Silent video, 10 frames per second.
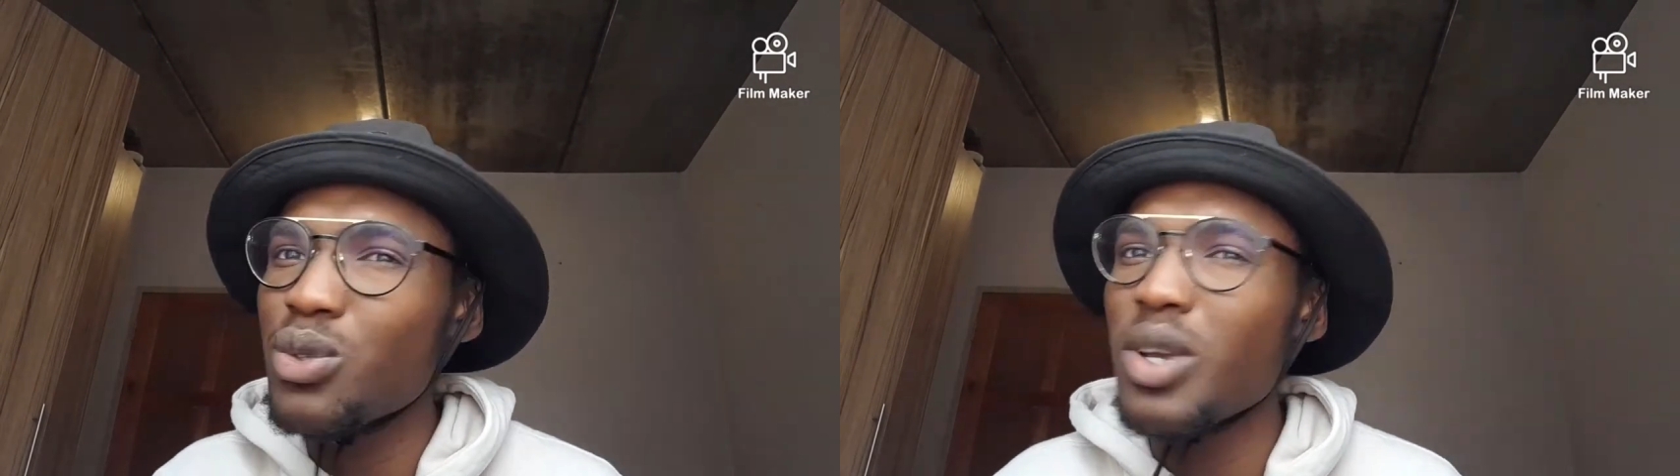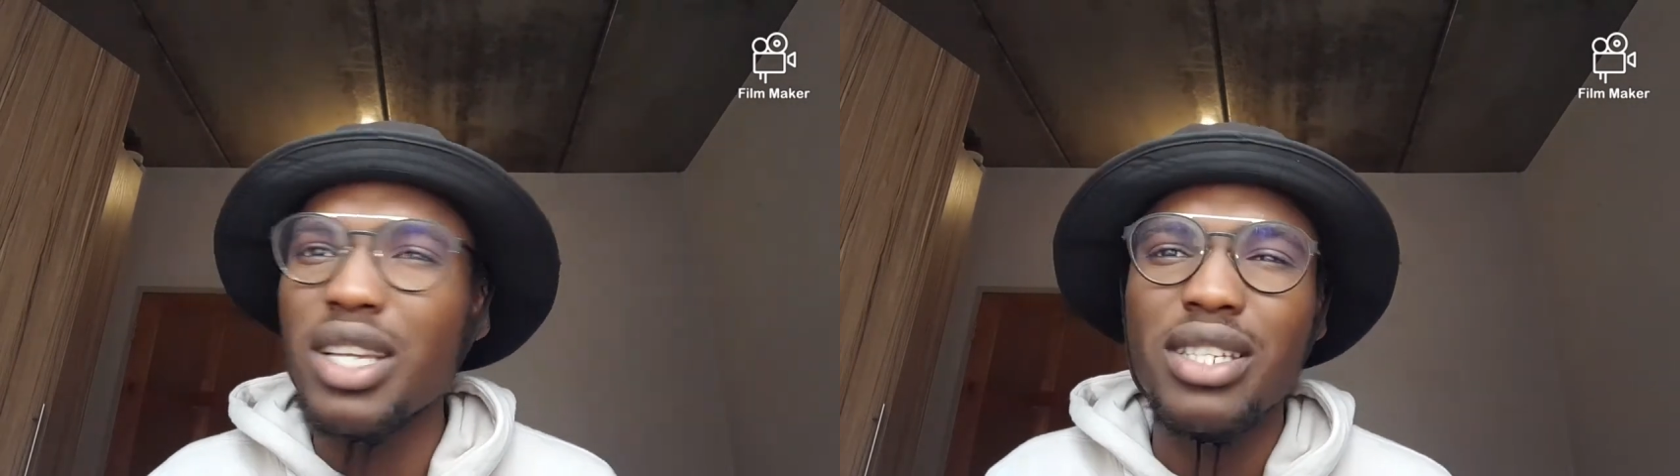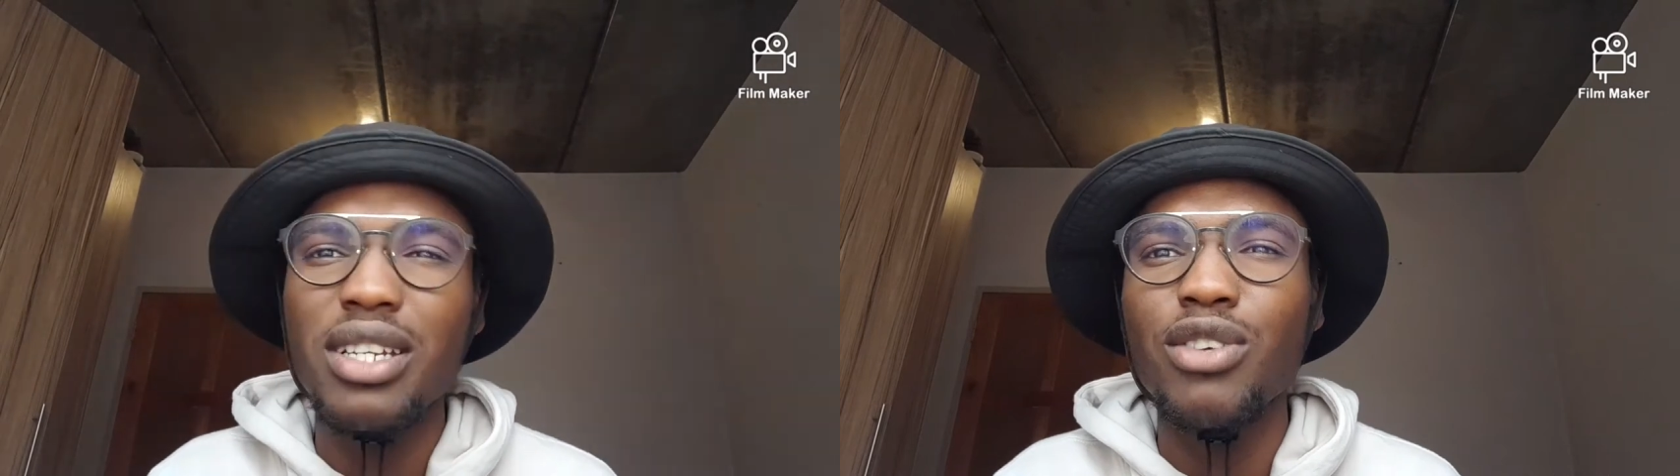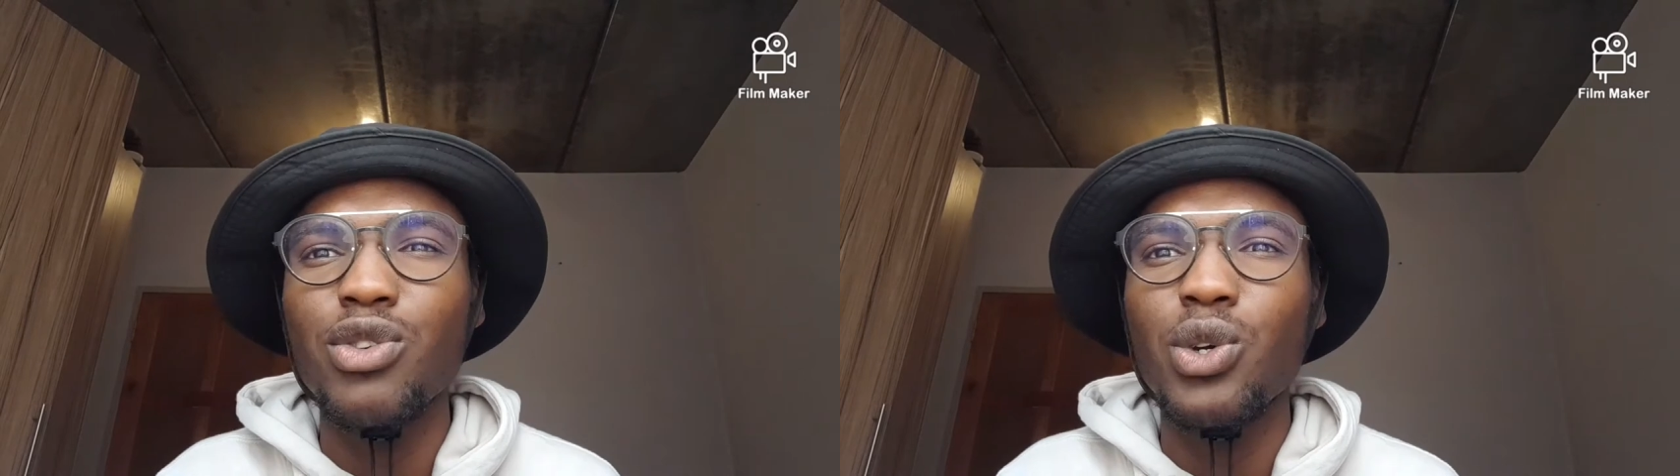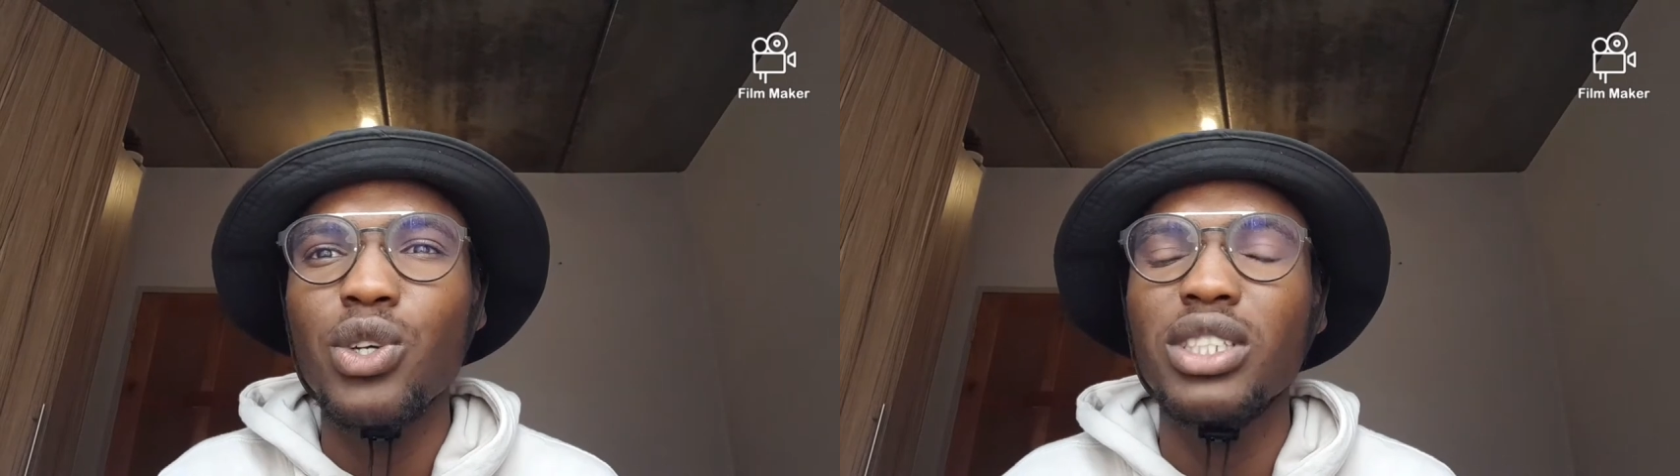we answered a
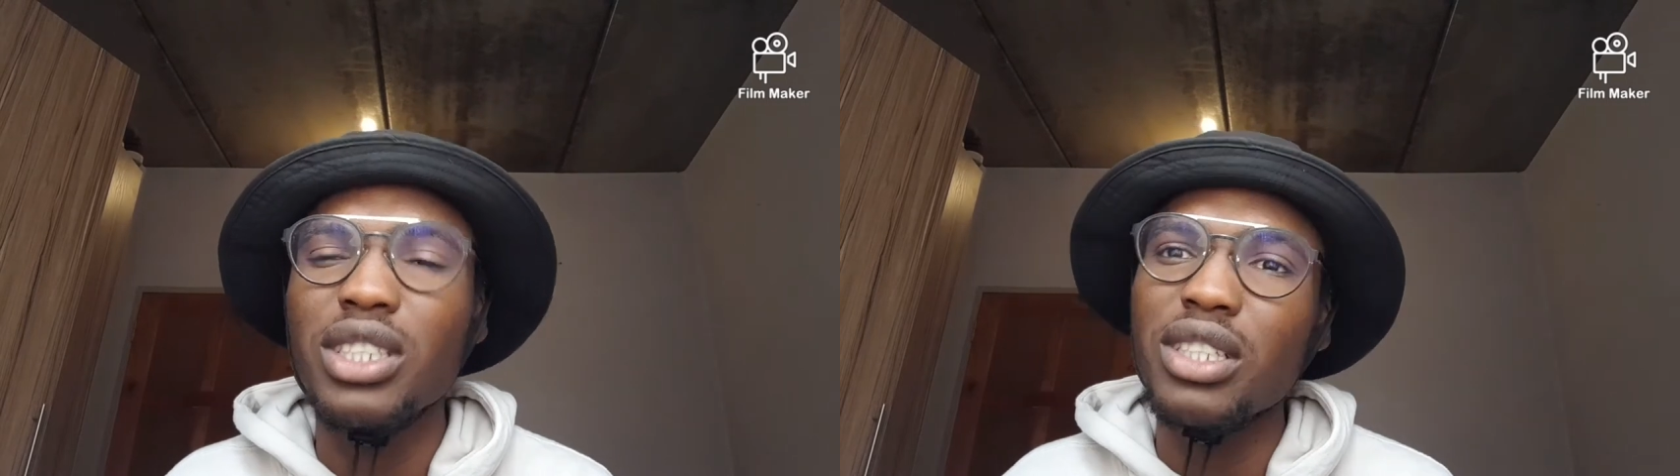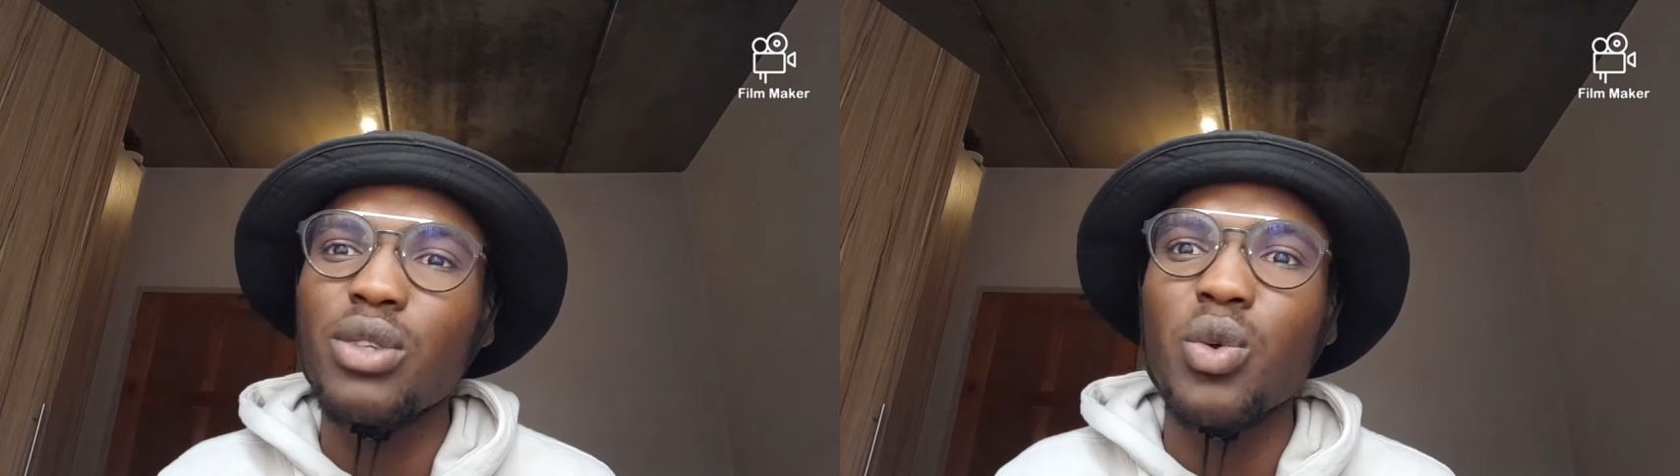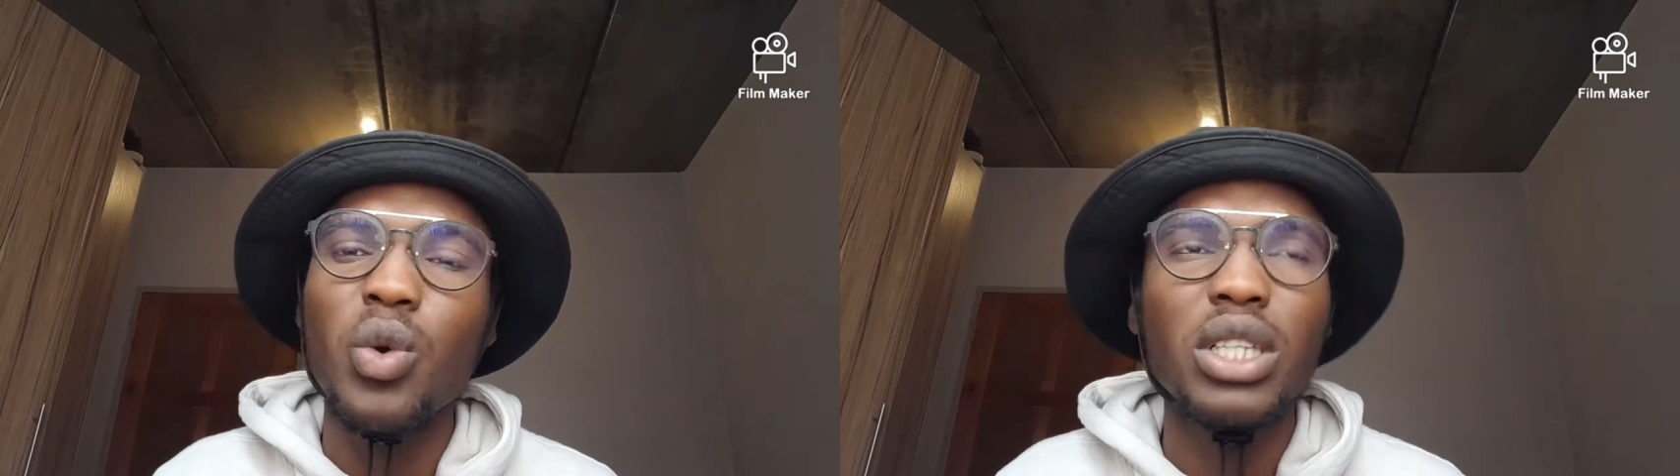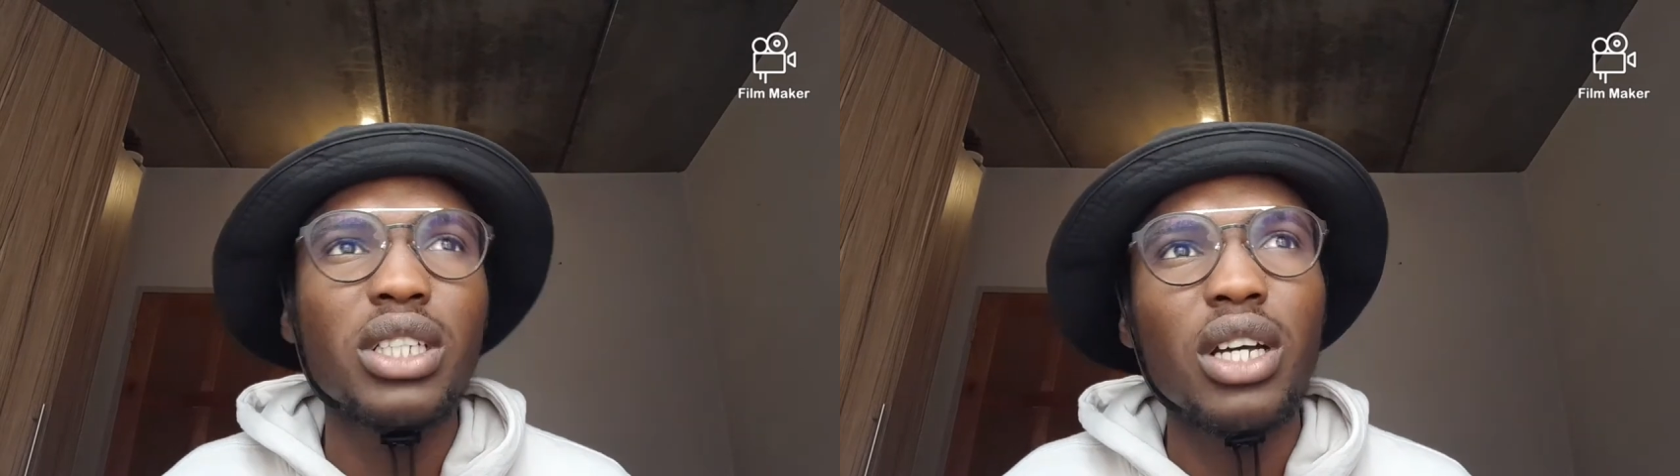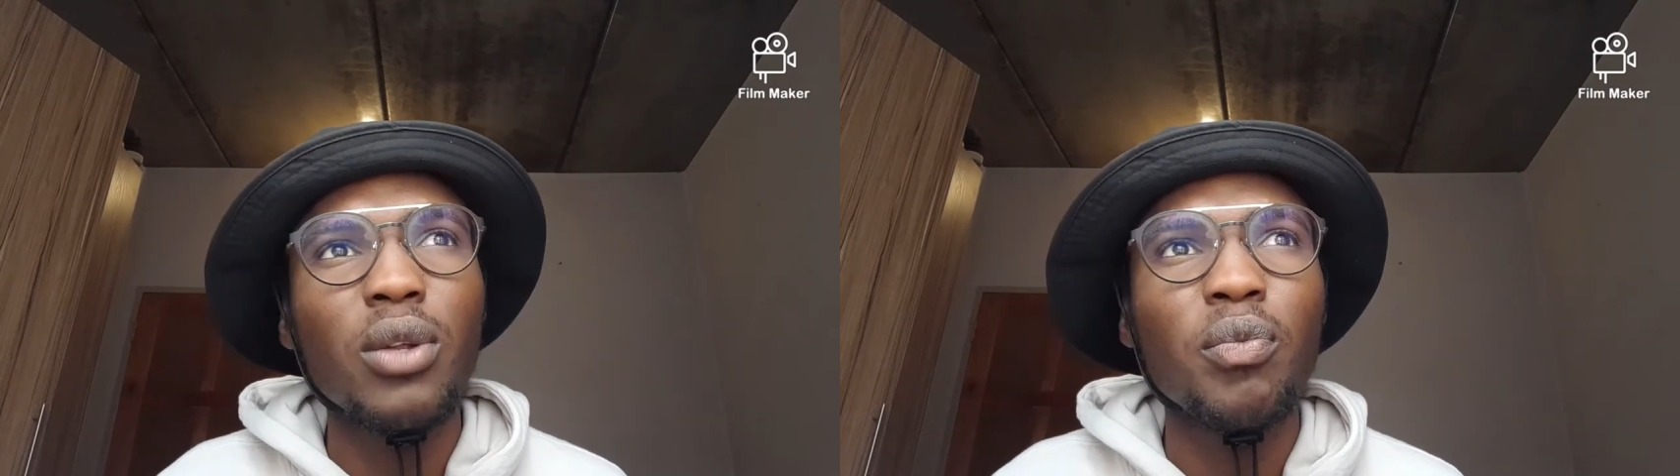few questions, then we
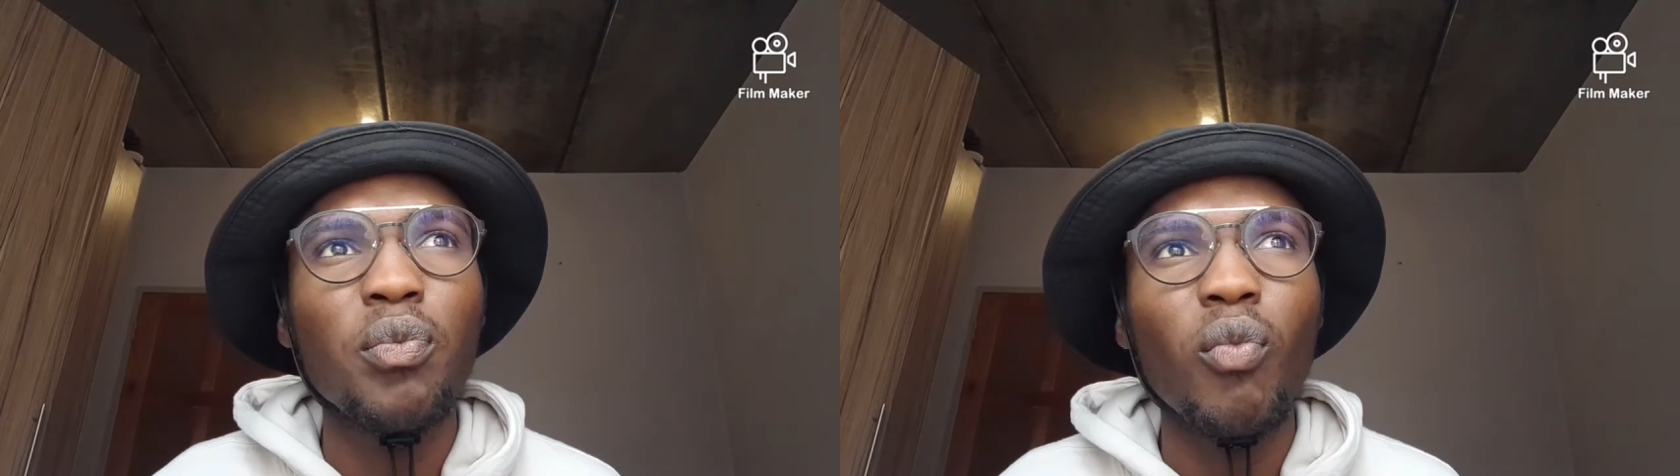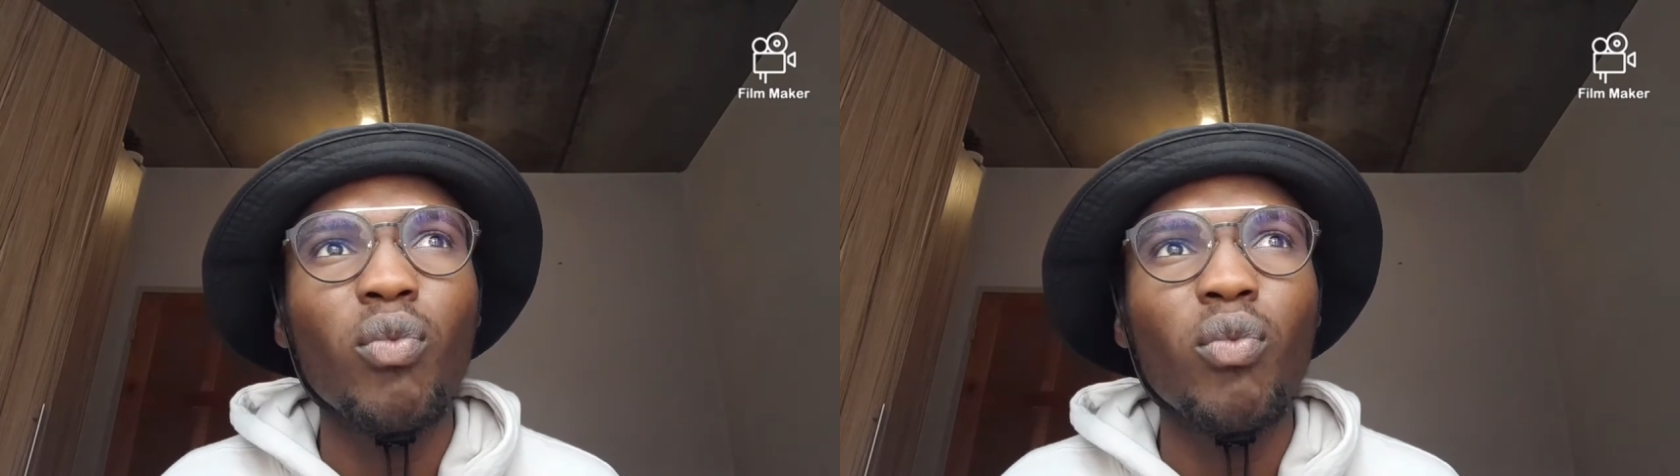went out.